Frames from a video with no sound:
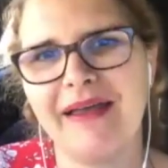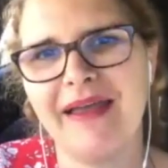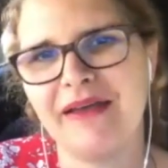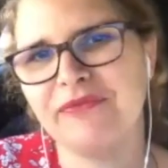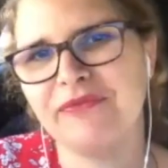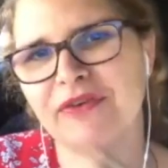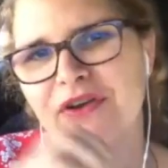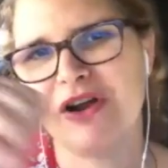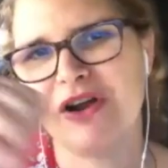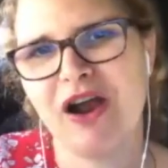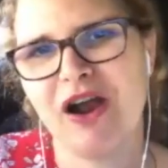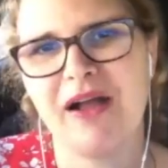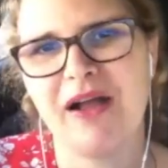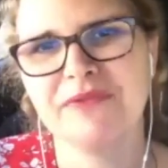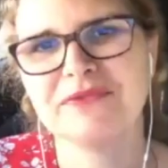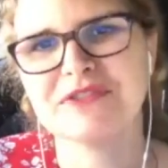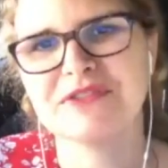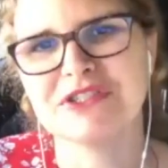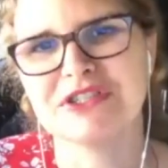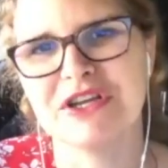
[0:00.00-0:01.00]
ever
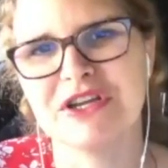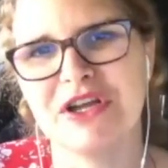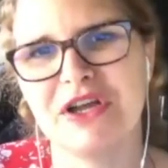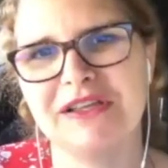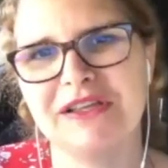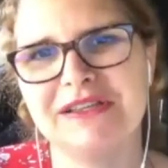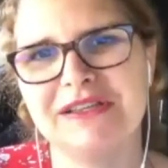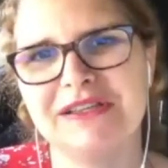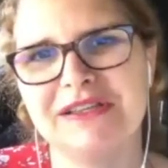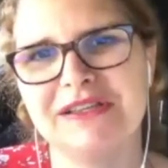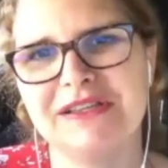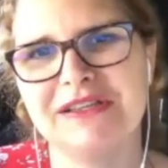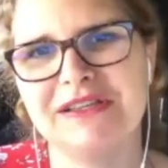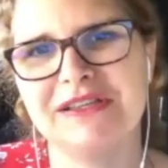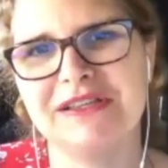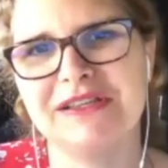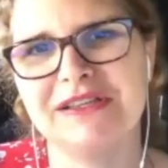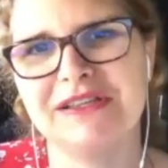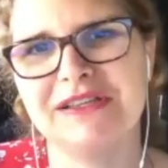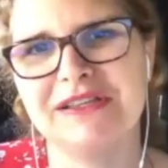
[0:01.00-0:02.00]
after
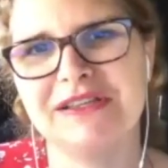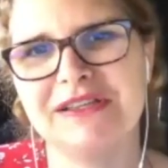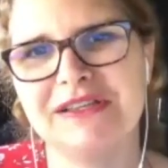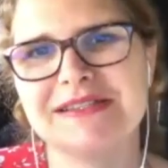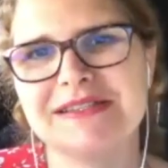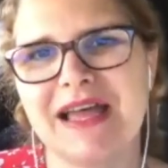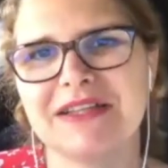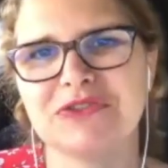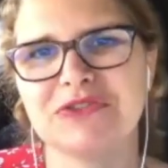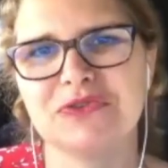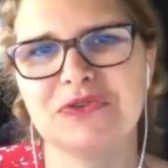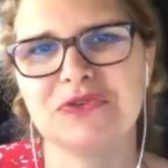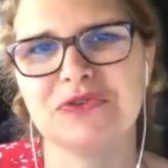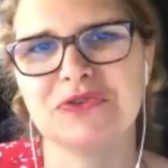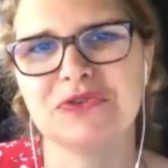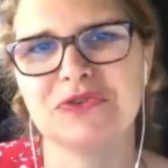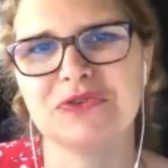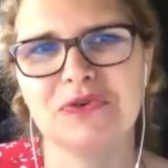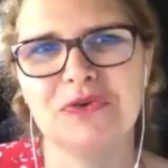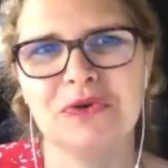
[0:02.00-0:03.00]
start to
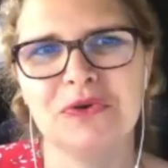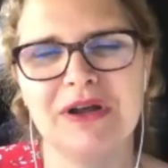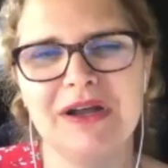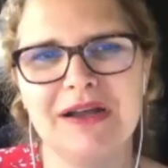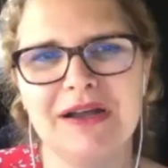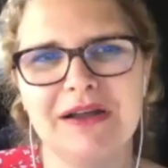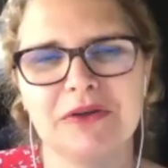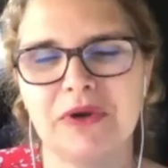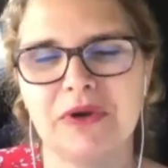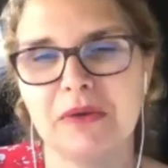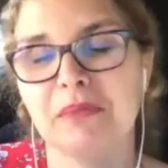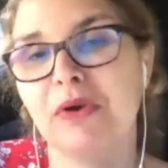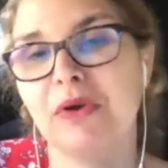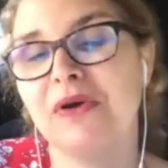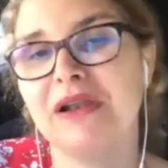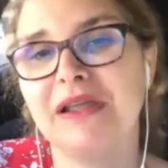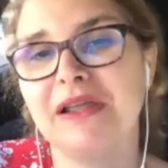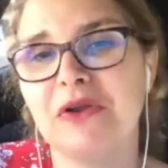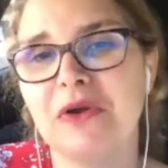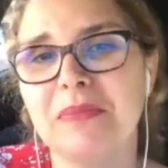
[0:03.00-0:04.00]
crumble a little
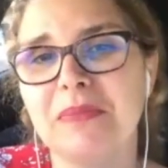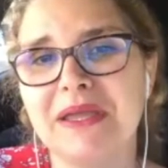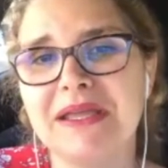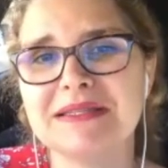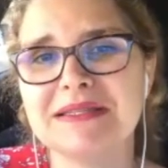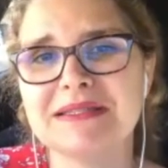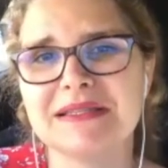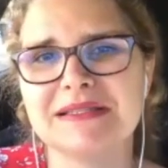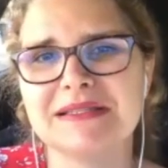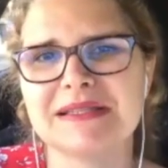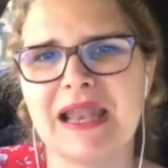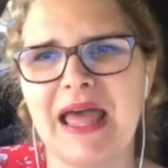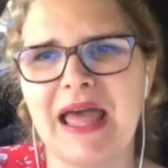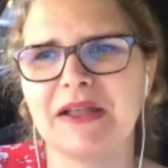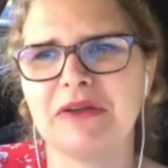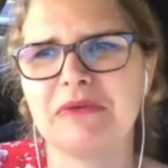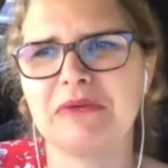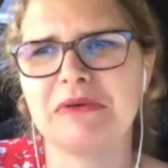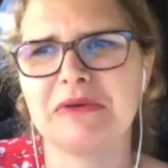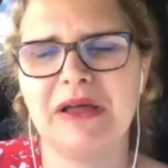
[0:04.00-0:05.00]
bit. It's I
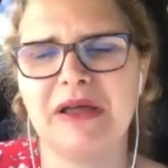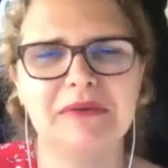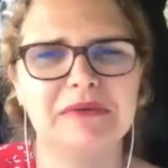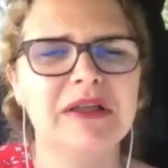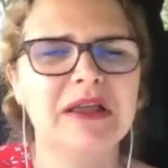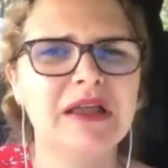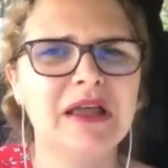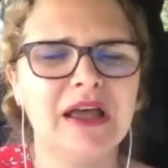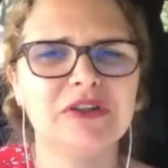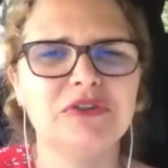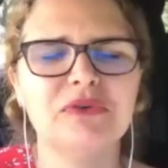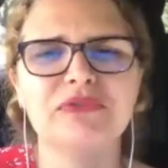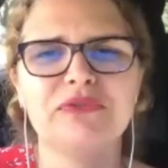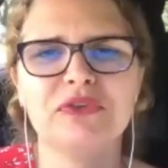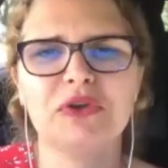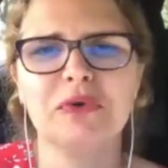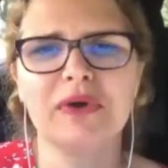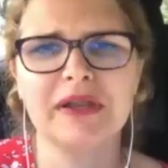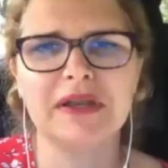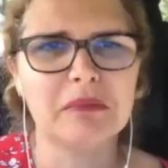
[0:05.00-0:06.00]
don't feel
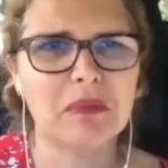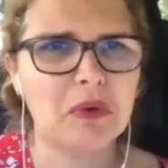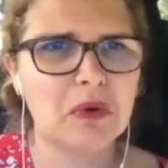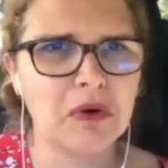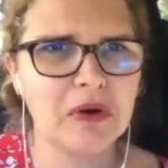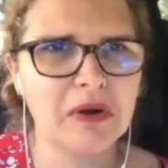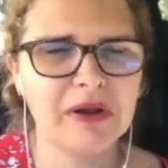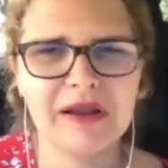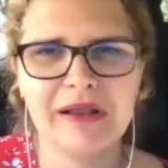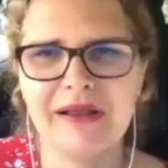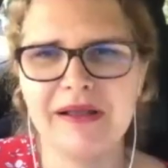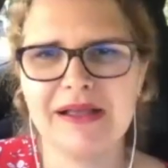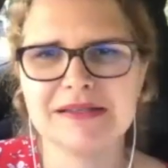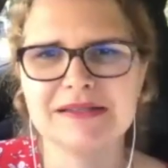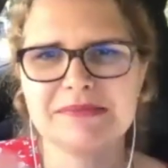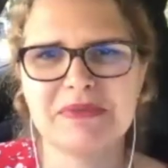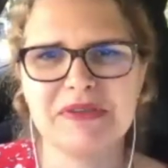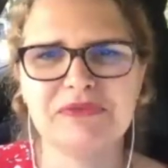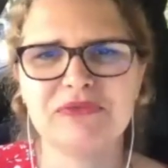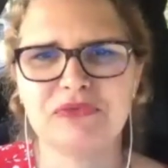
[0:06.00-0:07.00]
anymore as
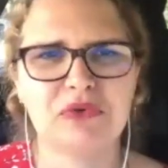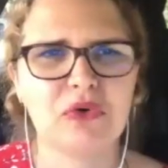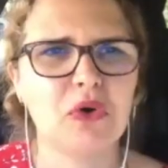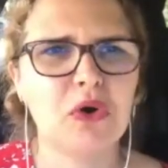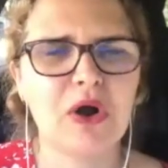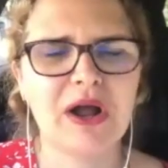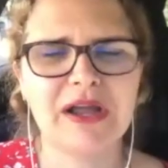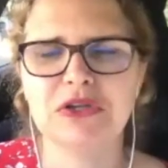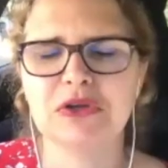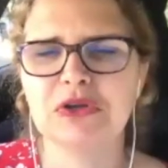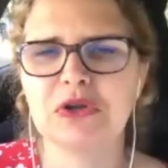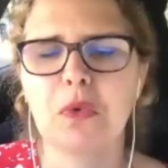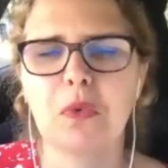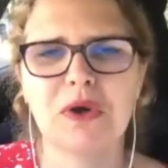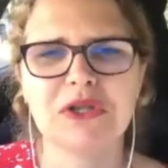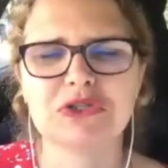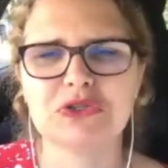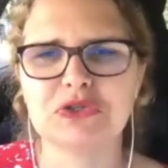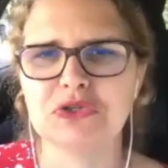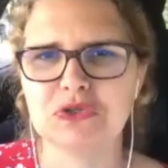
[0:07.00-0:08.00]
before. I don't know what to
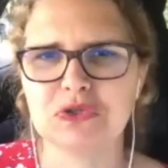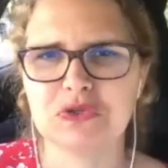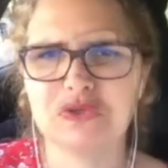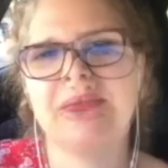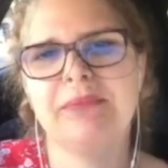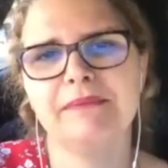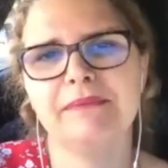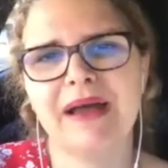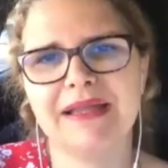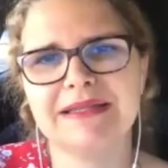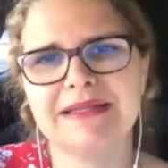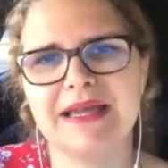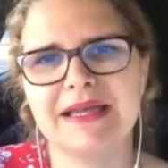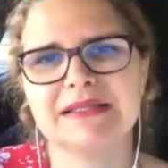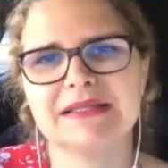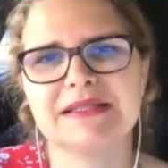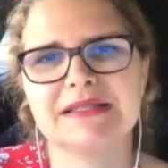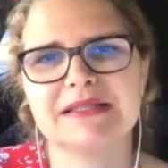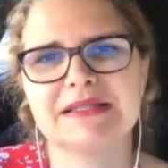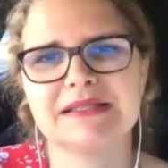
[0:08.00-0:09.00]
do. My
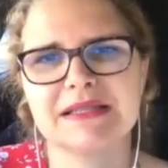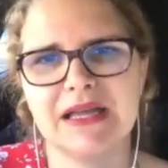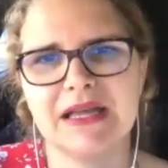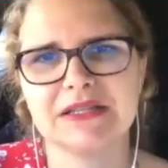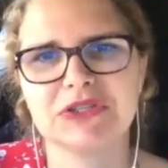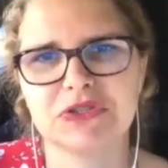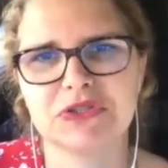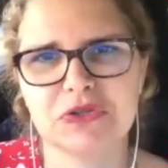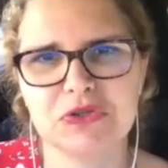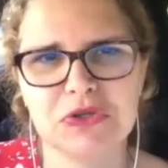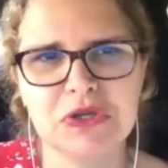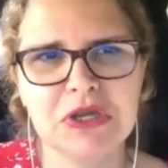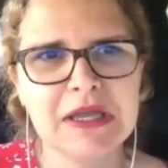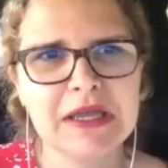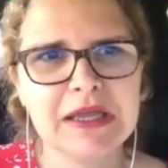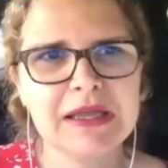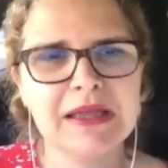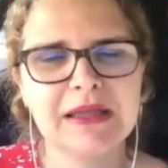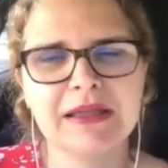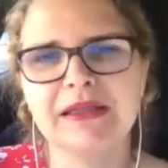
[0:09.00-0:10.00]
dad started to
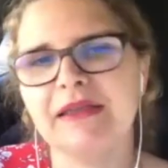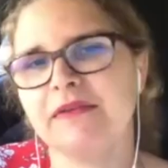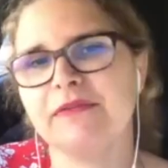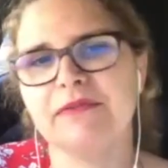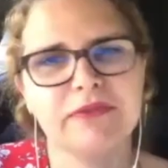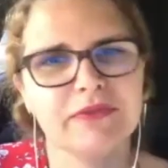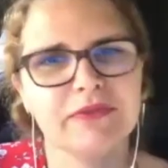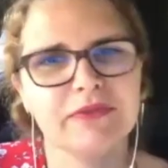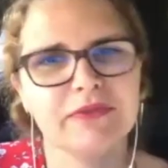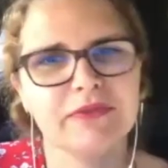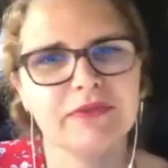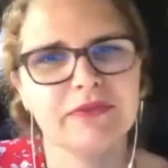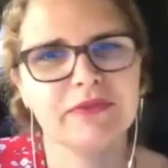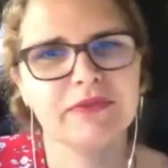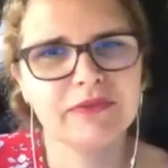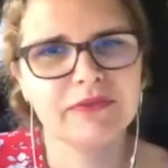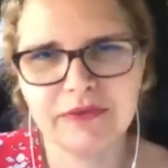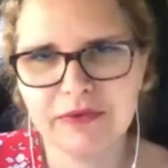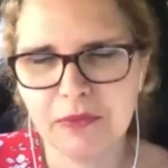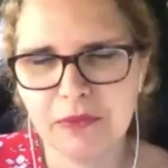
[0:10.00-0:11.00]
give
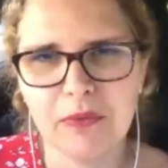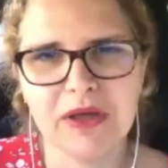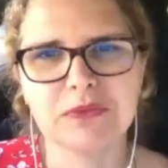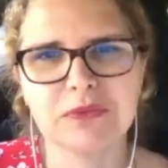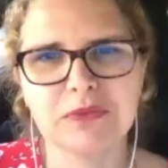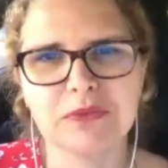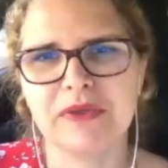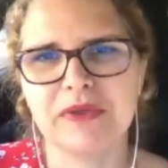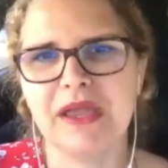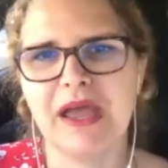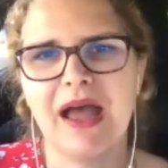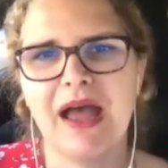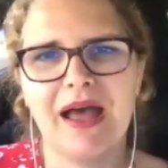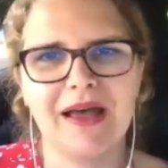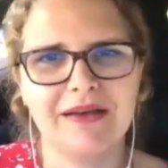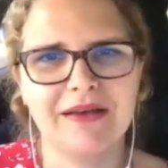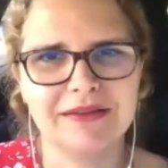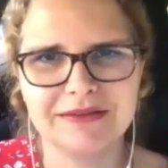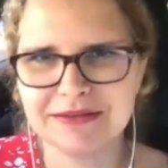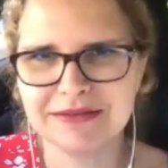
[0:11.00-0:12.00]
what we
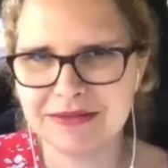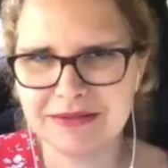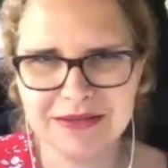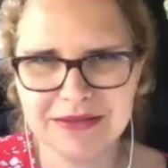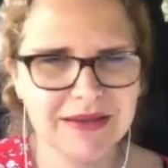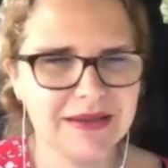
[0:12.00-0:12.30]
had.